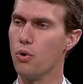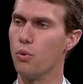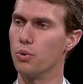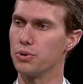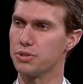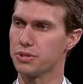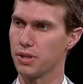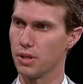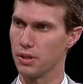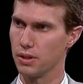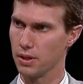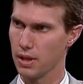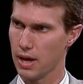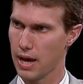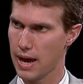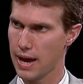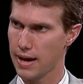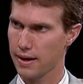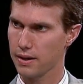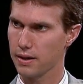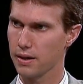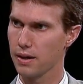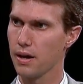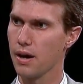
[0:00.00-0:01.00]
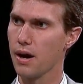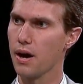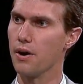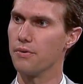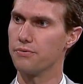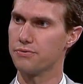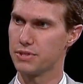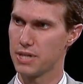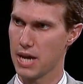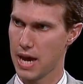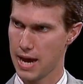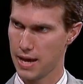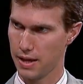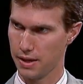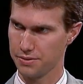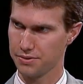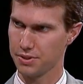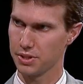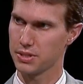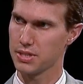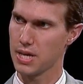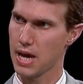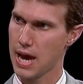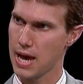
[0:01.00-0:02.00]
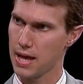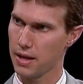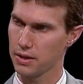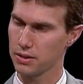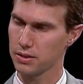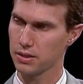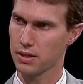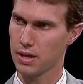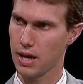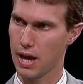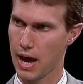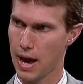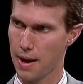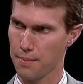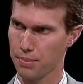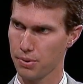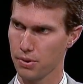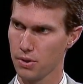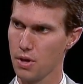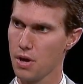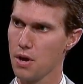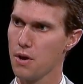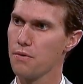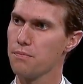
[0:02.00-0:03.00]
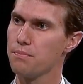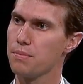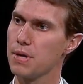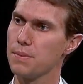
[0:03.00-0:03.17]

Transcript: was the lack of talent, the talent gap. Mm-hmm.